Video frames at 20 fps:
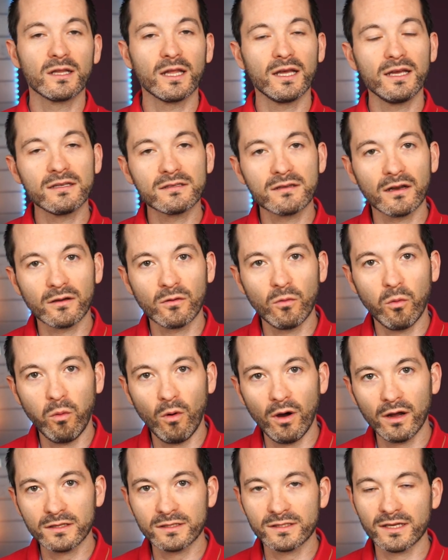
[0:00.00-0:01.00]
Things like
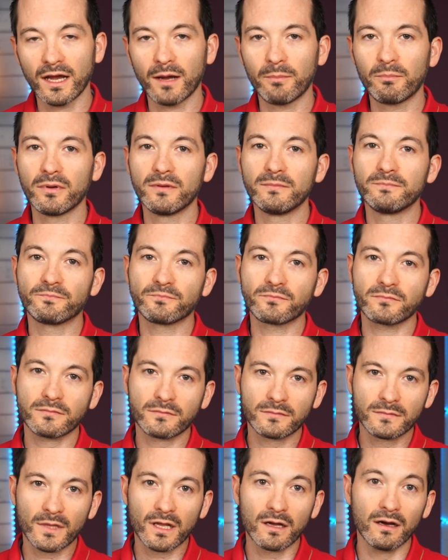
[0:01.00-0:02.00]
WhatsApp
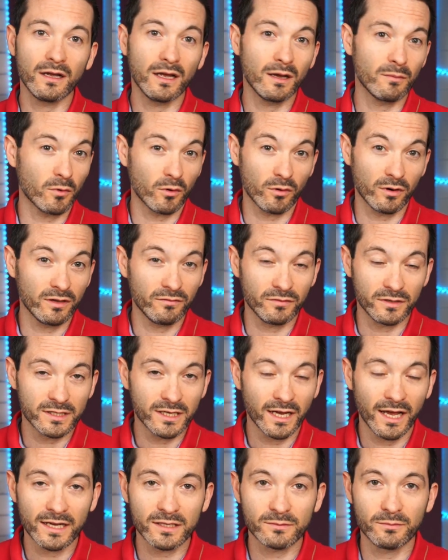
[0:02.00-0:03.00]
um, or even
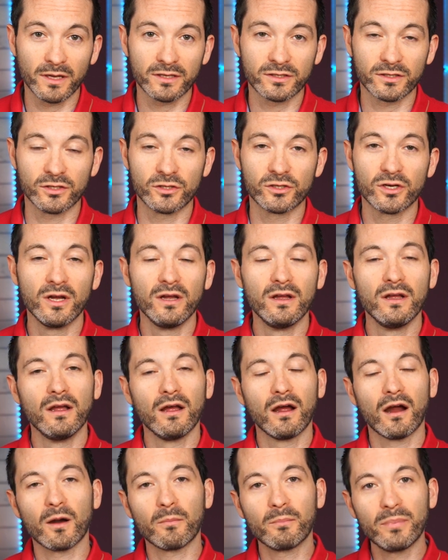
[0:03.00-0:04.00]
text message
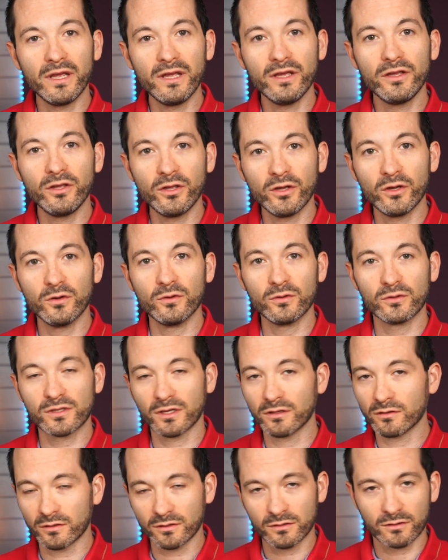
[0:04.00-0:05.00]
are being used,
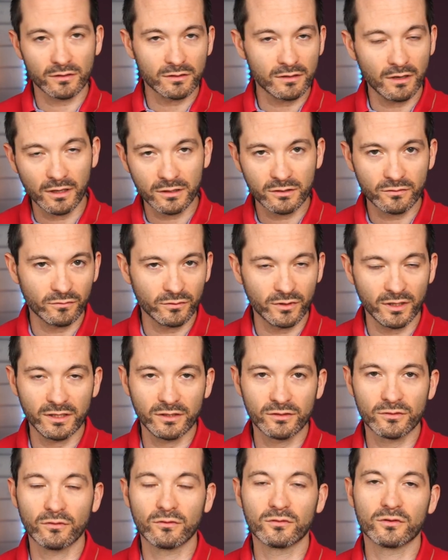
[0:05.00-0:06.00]
and there's, there's lots of
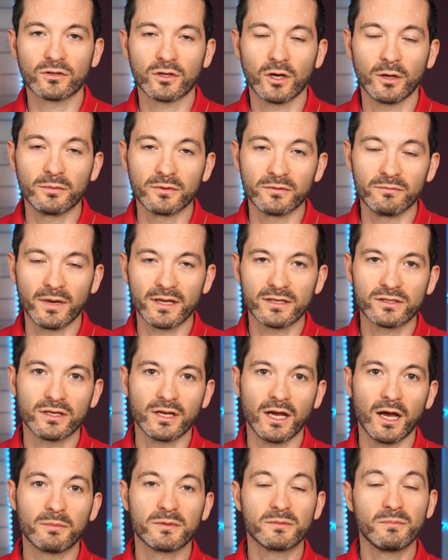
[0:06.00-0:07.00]
these other types of
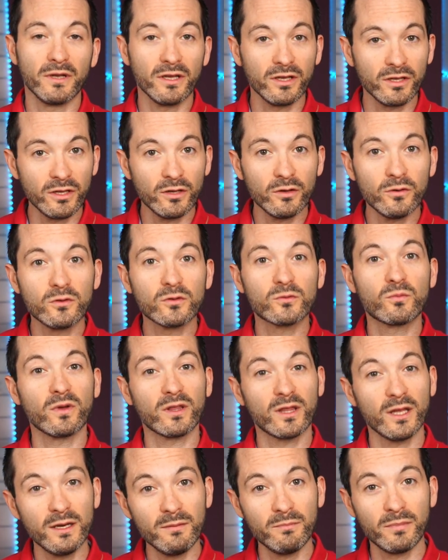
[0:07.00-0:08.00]
messaging apps being used
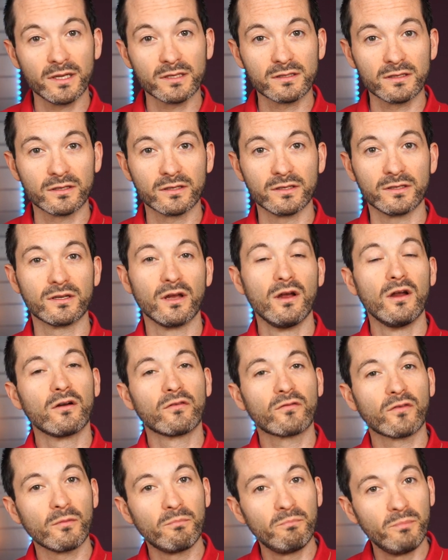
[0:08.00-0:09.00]
within businesses
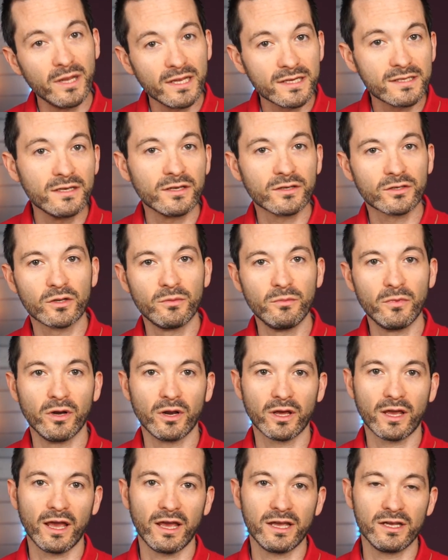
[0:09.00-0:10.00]
for business
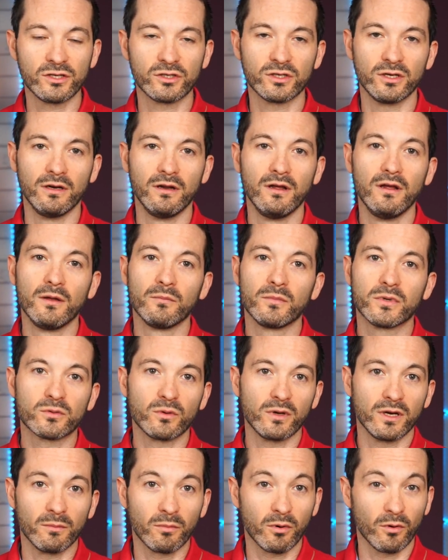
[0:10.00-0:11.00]
communication
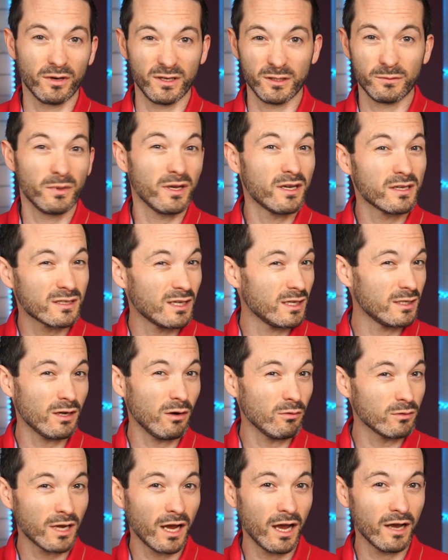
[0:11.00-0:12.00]
between employees because they
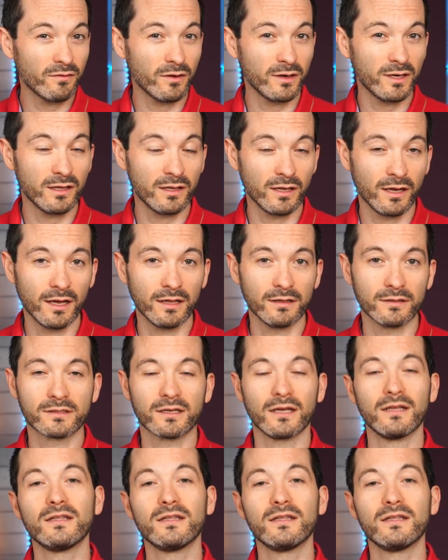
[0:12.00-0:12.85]
don't have anything else.